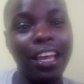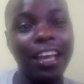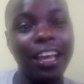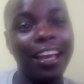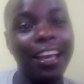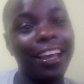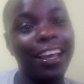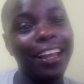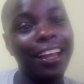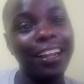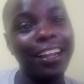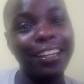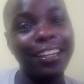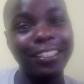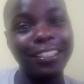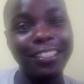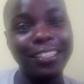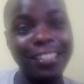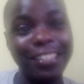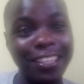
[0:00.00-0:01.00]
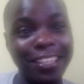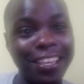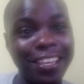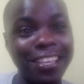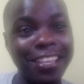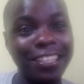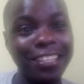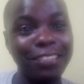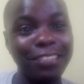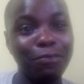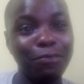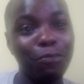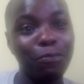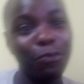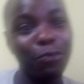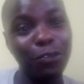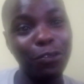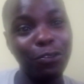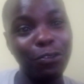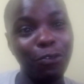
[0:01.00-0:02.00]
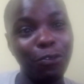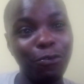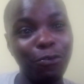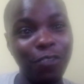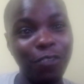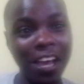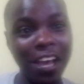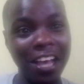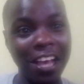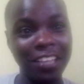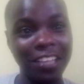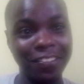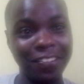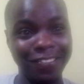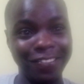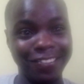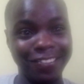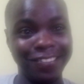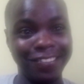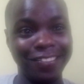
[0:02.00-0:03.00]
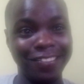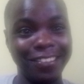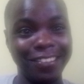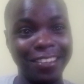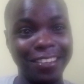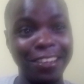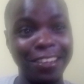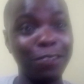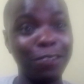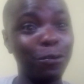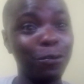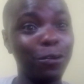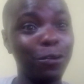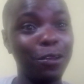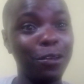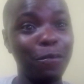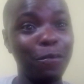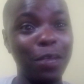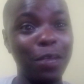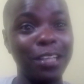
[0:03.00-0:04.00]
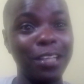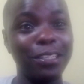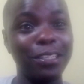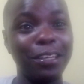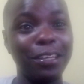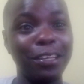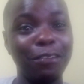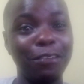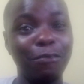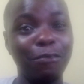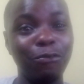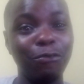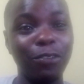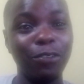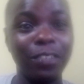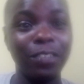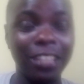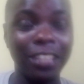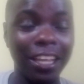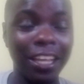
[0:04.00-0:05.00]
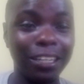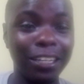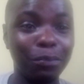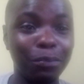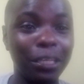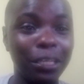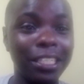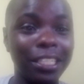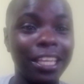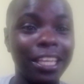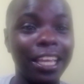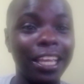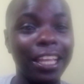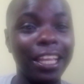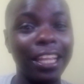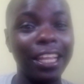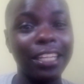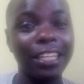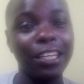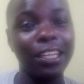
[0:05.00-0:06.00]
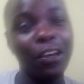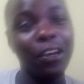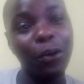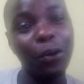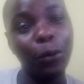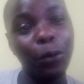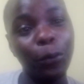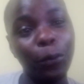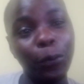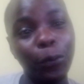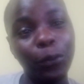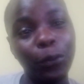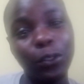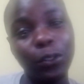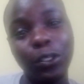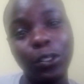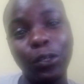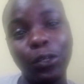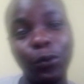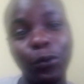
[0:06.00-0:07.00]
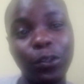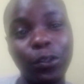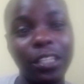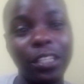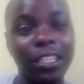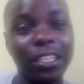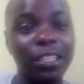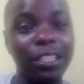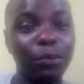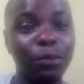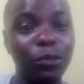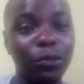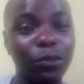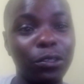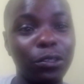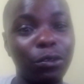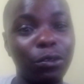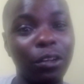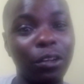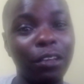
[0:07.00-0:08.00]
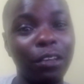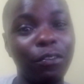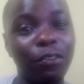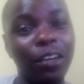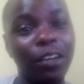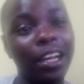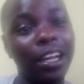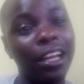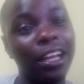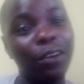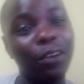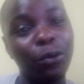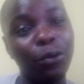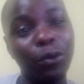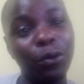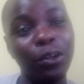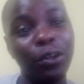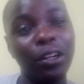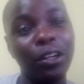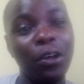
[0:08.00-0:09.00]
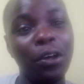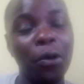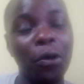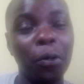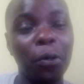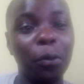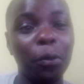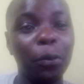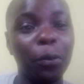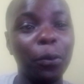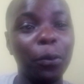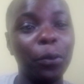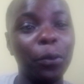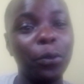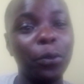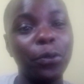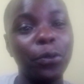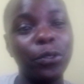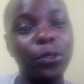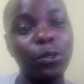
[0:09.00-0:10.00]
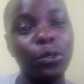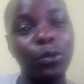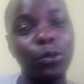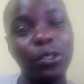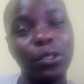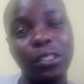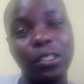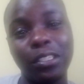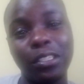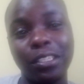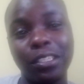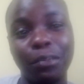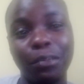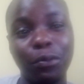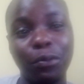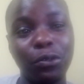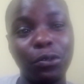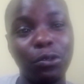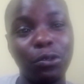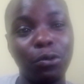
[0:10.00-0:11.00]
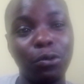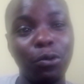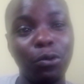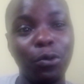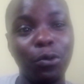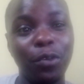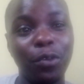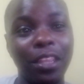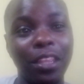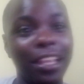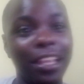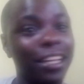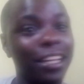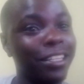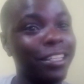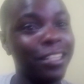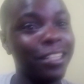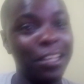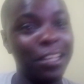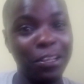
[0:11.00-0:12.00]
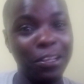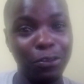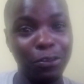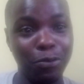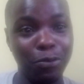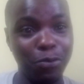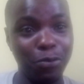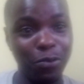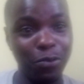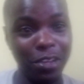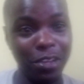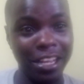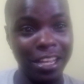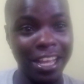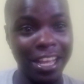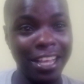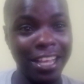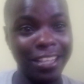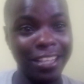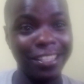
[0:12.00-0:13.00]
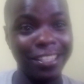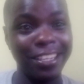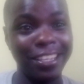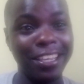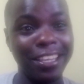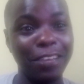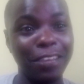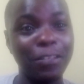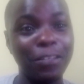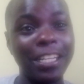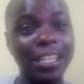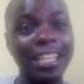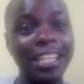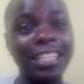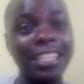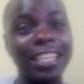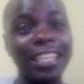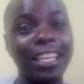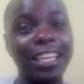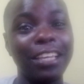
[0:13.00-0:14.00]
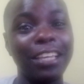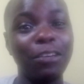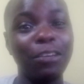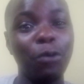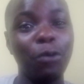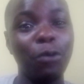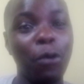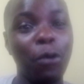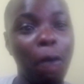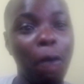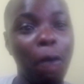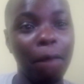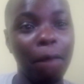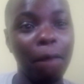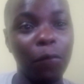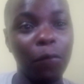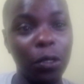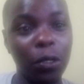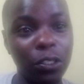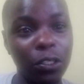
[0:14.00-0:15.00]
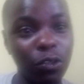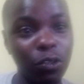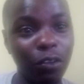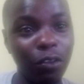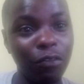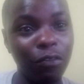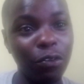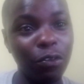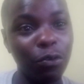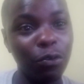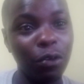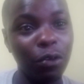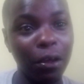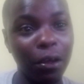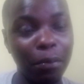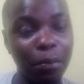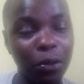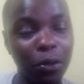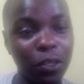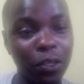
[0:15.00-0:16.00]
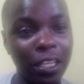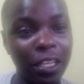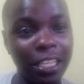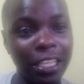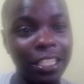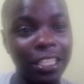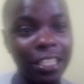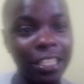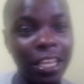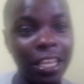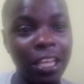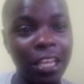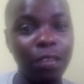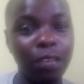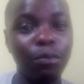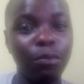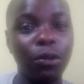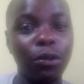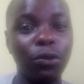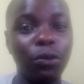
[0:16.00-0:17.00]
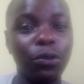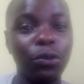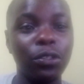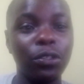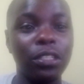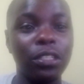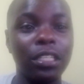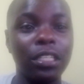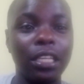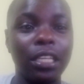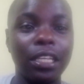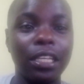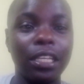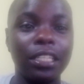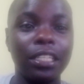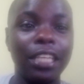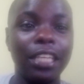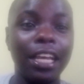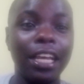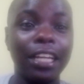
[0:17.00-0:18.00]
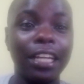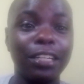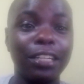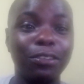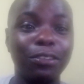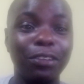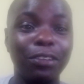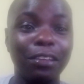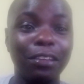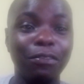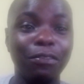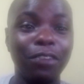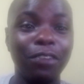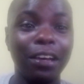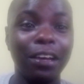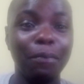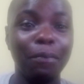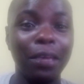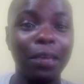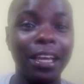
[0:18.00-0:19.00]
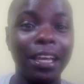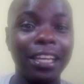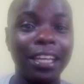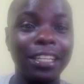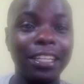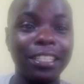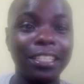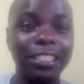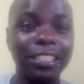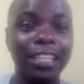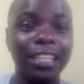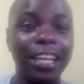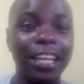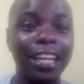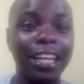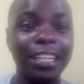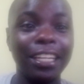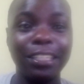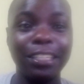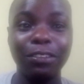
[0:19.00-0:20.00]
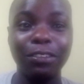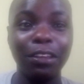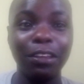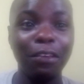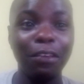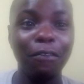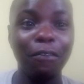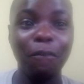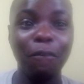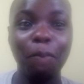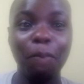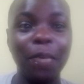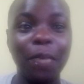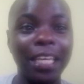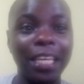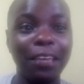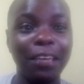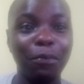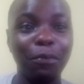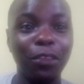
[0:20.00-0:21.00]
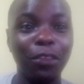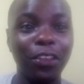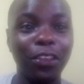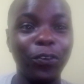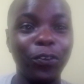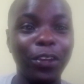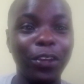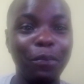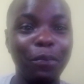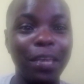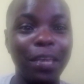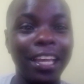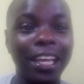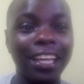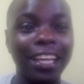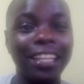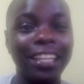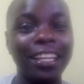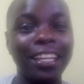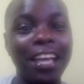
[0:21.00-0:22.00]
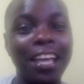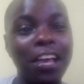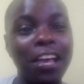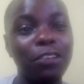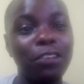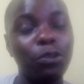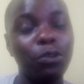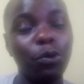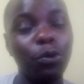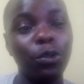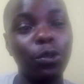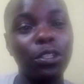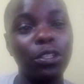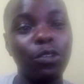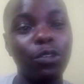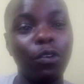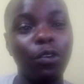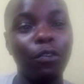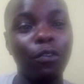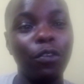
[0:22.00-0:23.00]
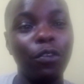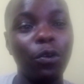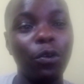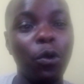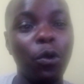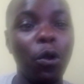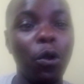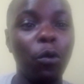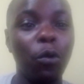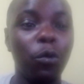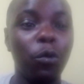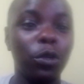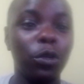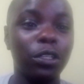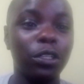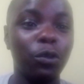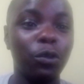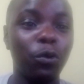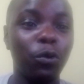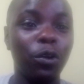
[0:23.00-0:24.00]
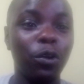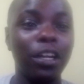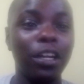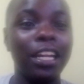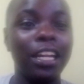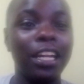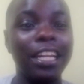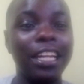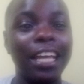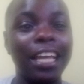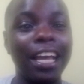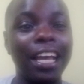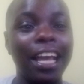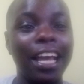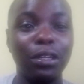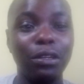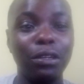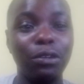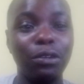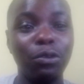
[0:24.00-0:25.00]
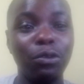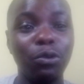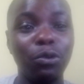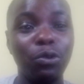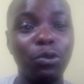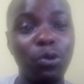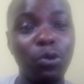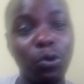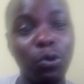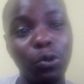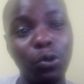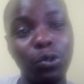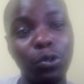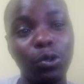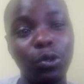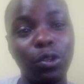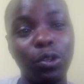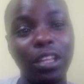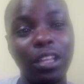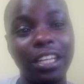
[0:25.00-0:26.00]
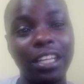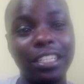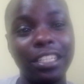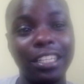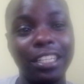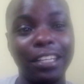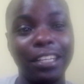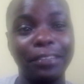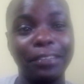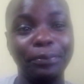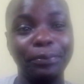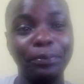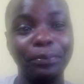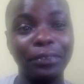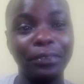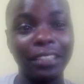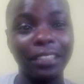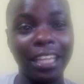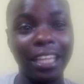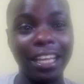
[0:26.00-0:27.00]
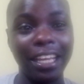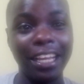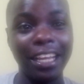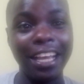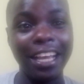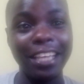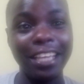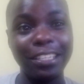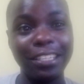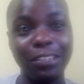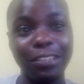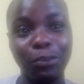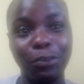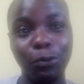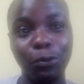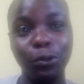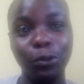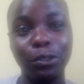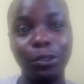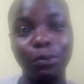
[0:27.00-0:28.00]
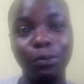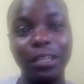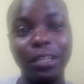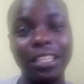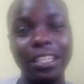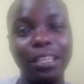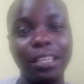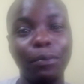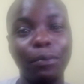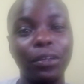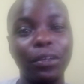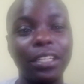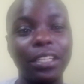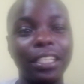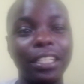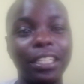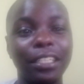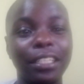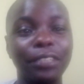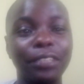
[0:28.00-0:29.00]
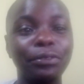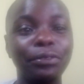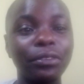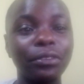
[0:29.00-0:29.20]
And she says most of us, including myself, we start to be saying that, oh, she wasn't supposed to leave her own, oh, she was supposed to go with that. So as here we are asking you, what's your view about this? Because she had to leave her behind, she had to leave Becky Mudhoni behind. So what's your view? What could to do so that guys won't be disappointed?